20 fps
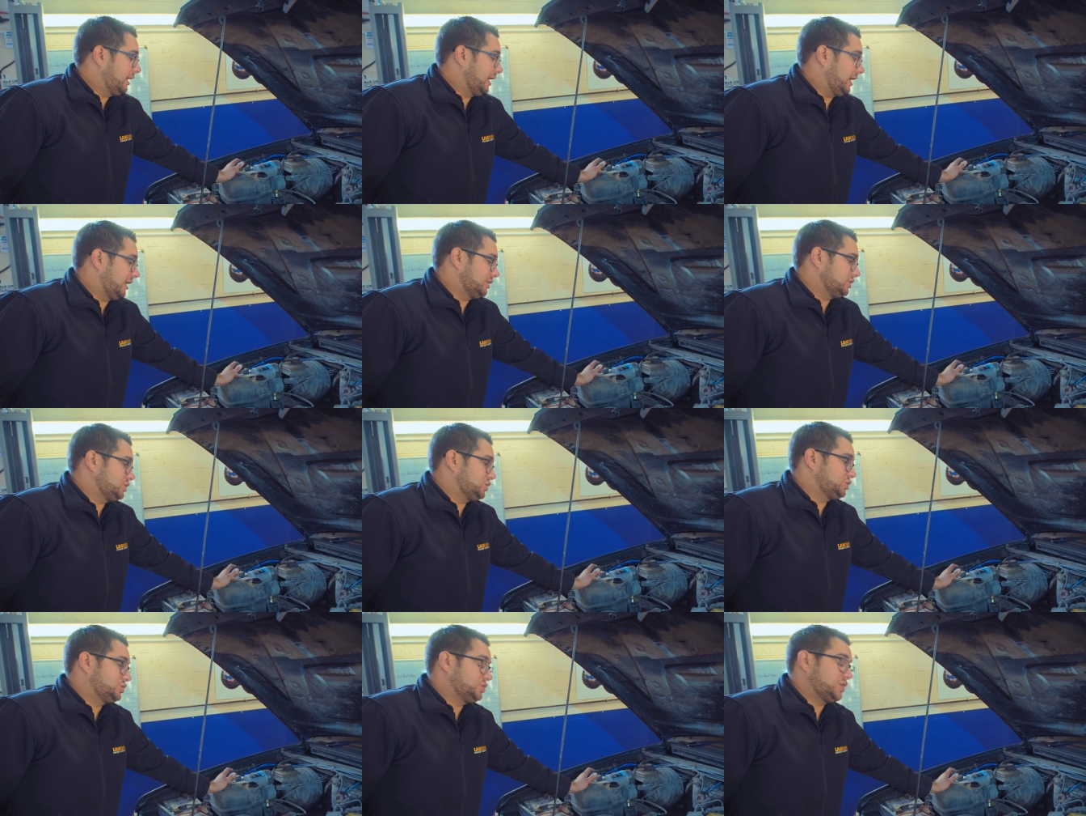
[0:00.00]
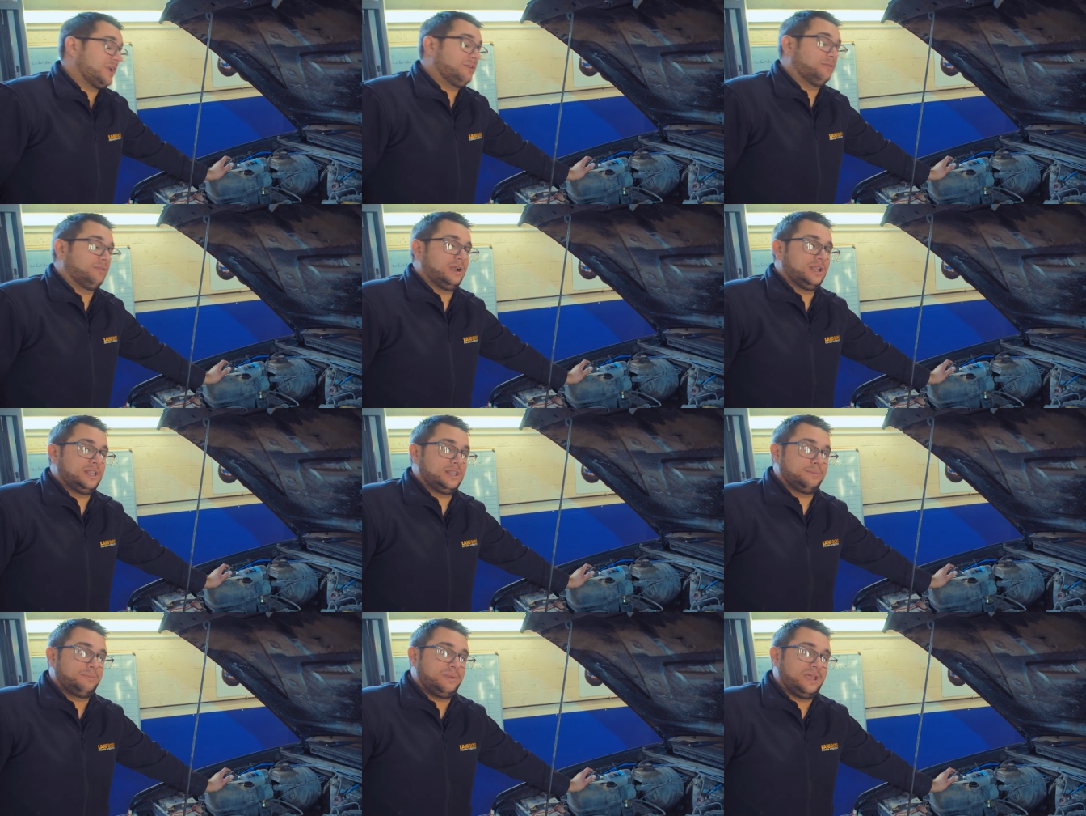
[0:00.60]
and it's
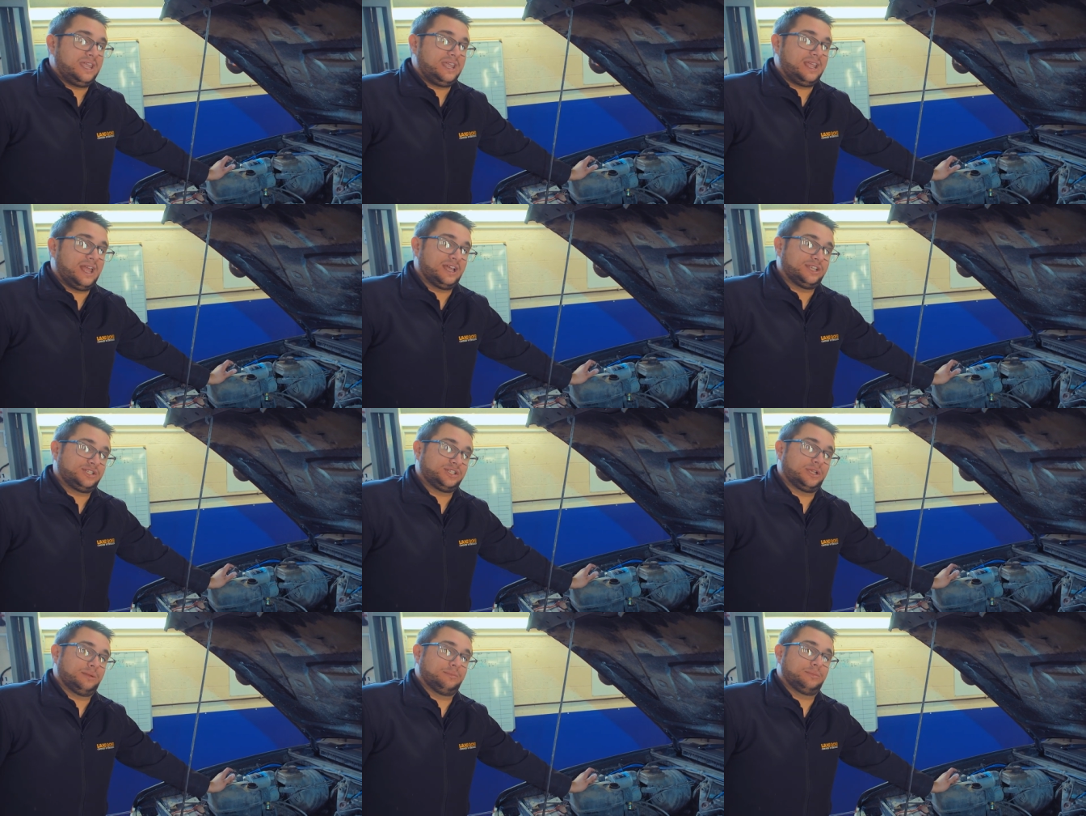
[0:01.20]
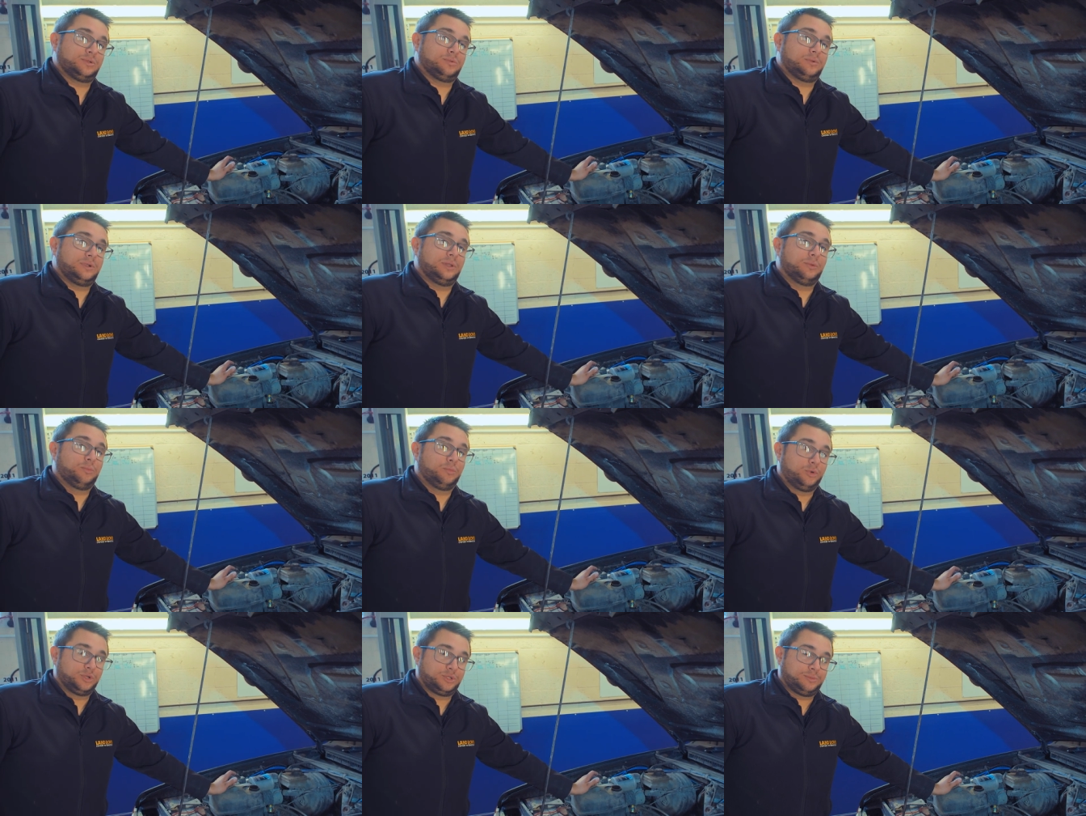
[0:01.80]
generally the P gasket between
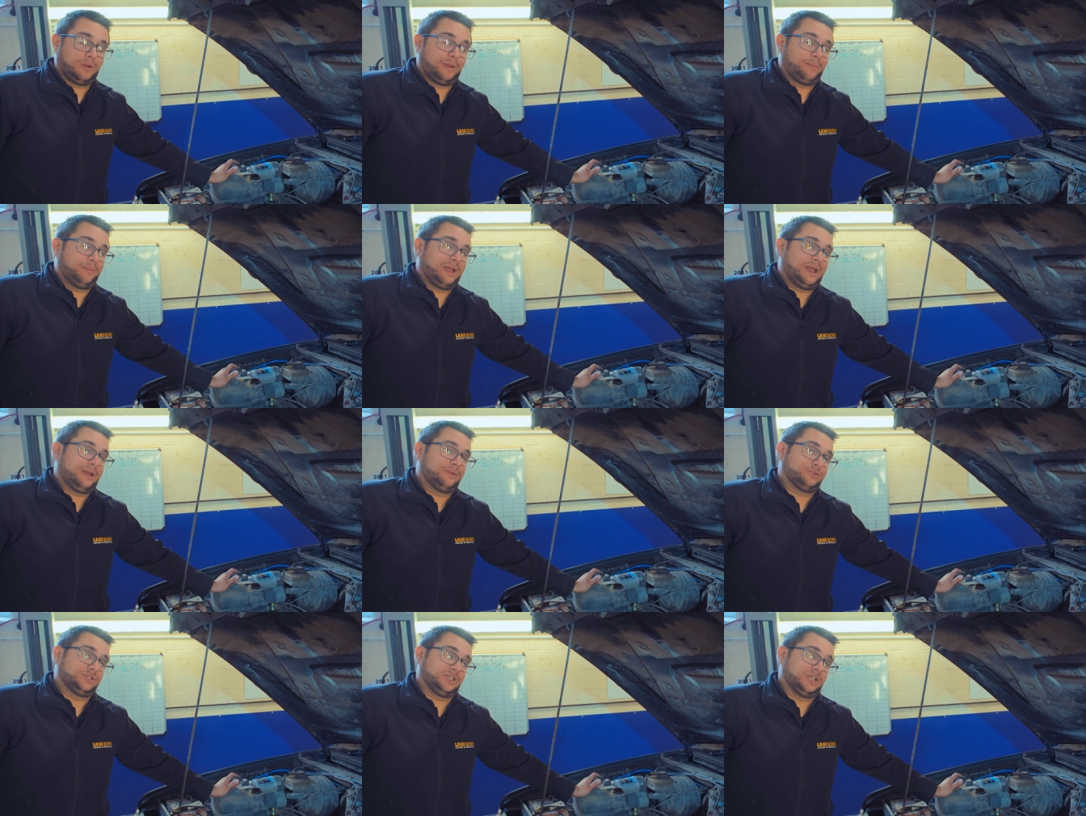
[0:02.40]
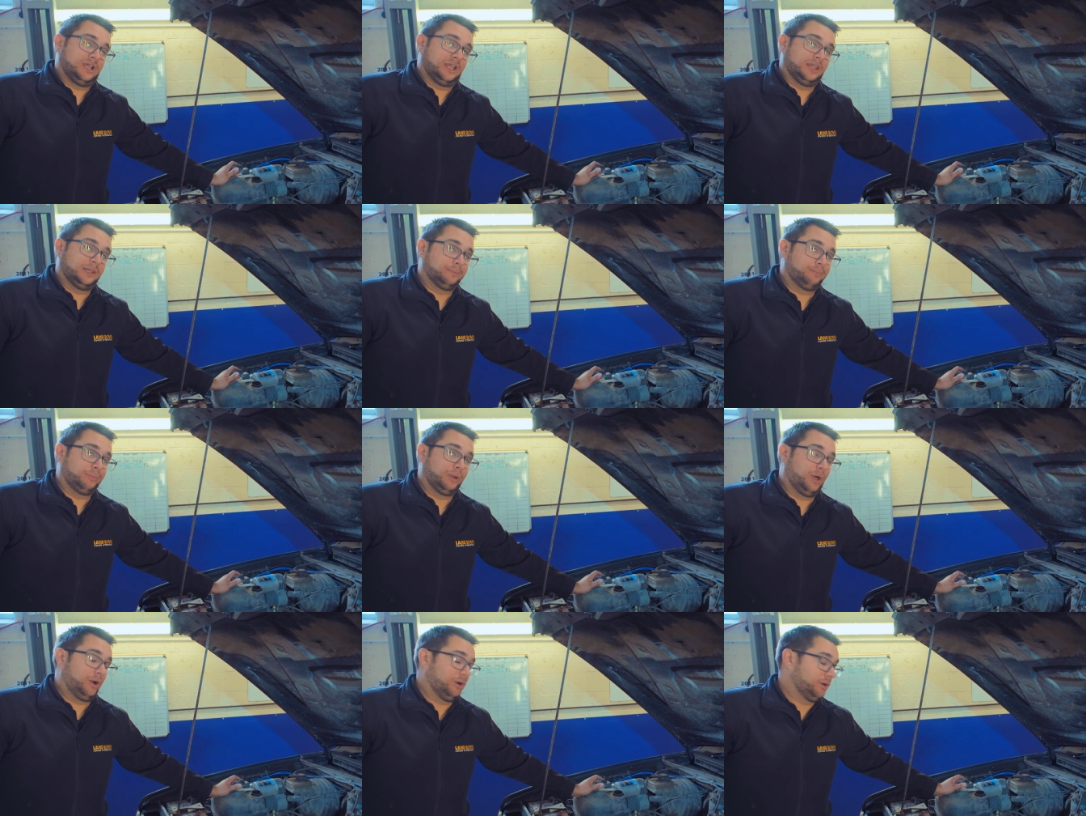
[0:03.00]
the water pump housing and the
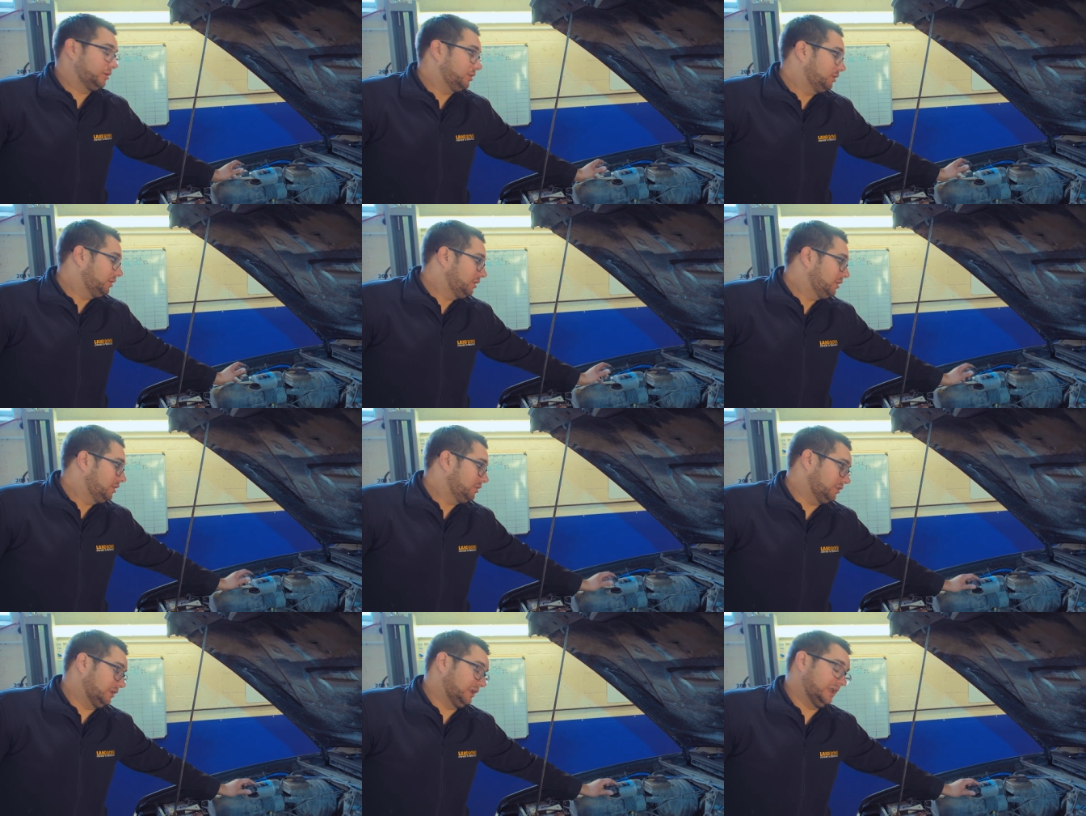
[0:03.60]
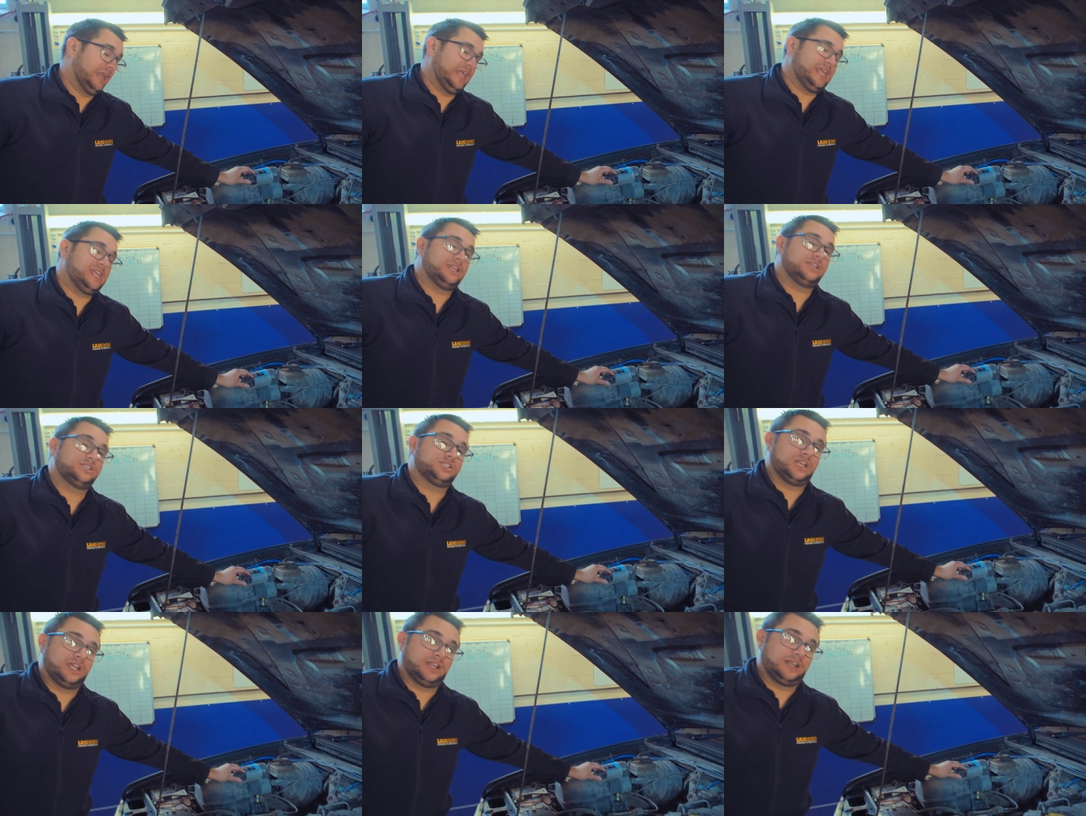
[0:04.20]
block that
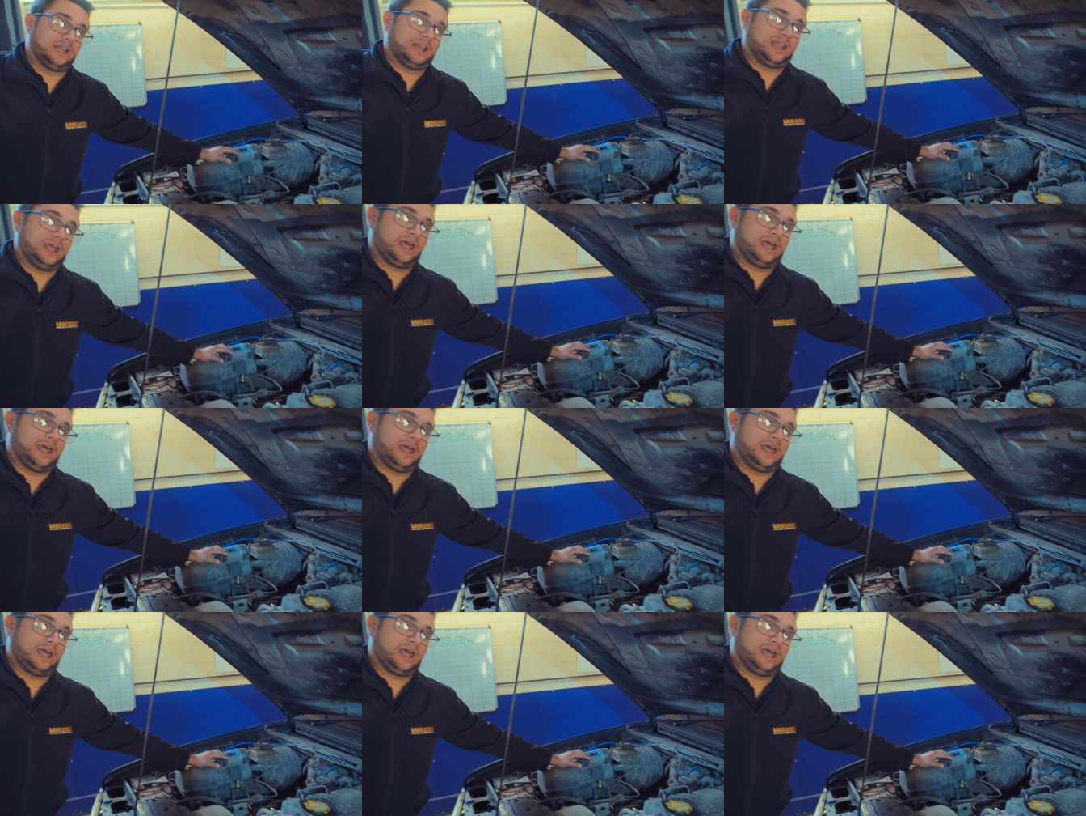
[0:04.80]
leaks and